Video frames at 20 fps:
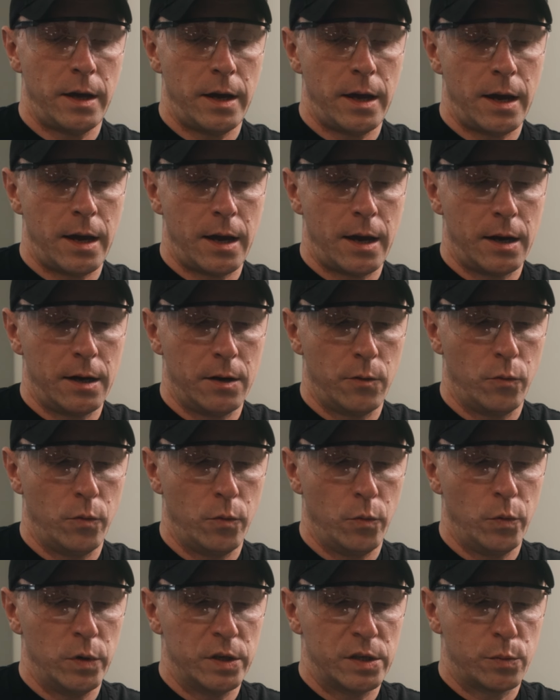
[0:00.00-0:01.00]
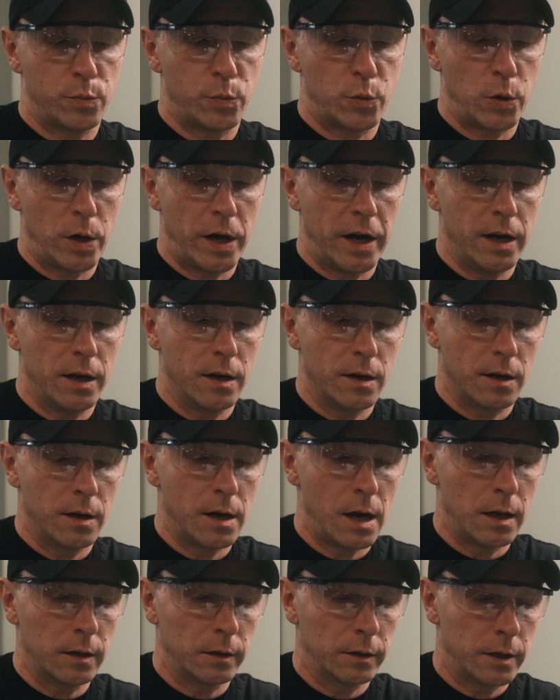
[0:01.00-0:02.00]
and we spray the
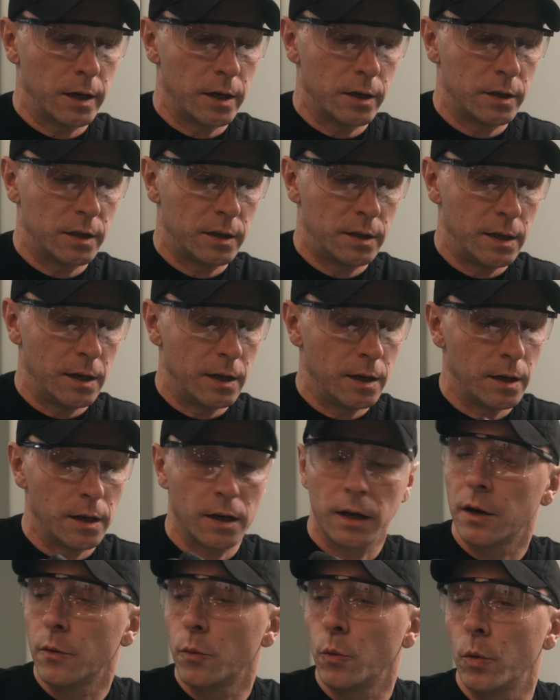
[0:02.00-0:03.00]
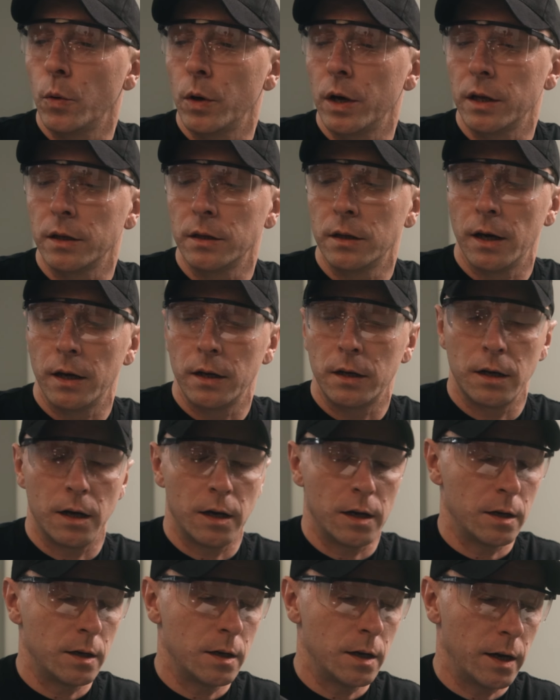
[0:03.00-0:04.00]
gunker with
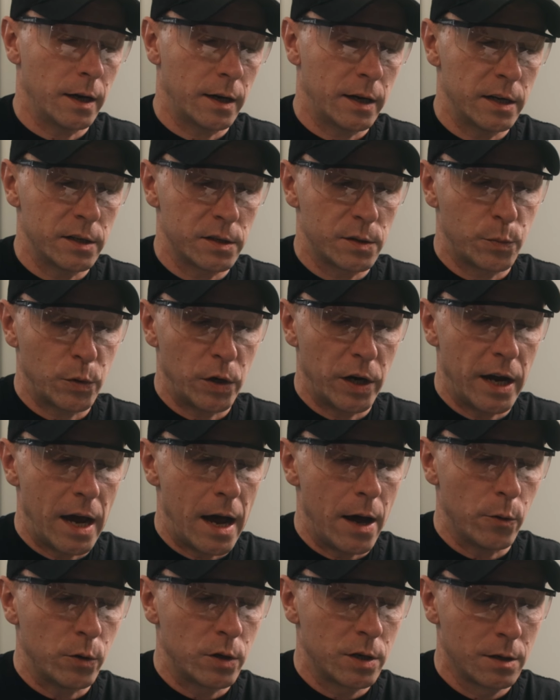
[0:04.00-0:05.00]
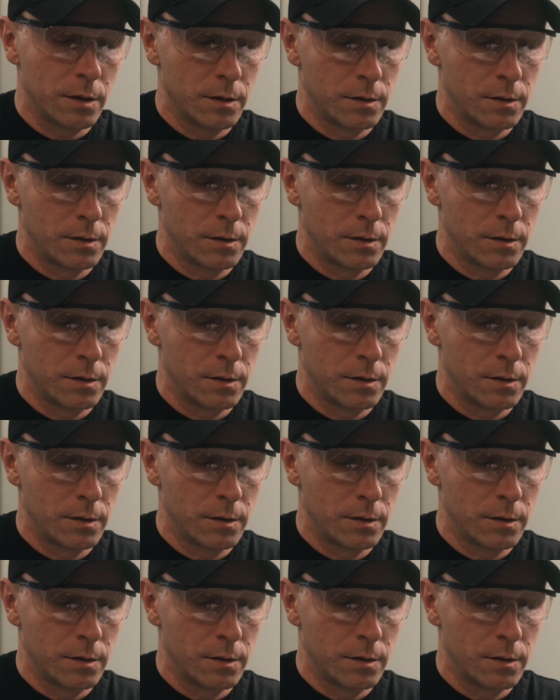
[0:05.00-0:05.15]
the curse spray out,